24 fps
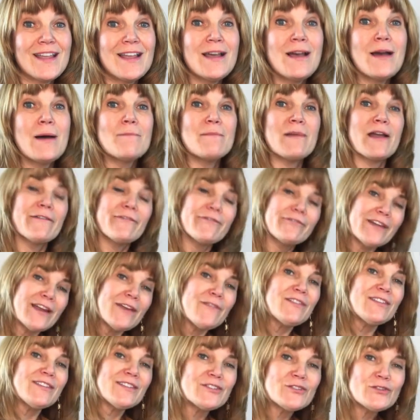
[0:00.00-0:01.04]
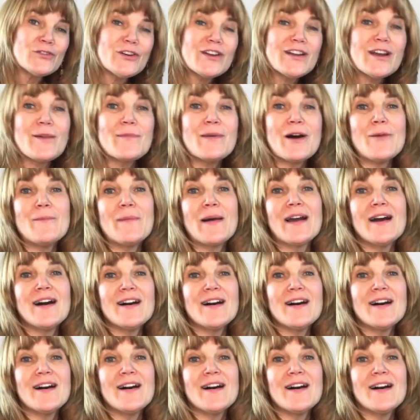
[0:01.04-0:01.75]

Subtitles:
My favorite story about my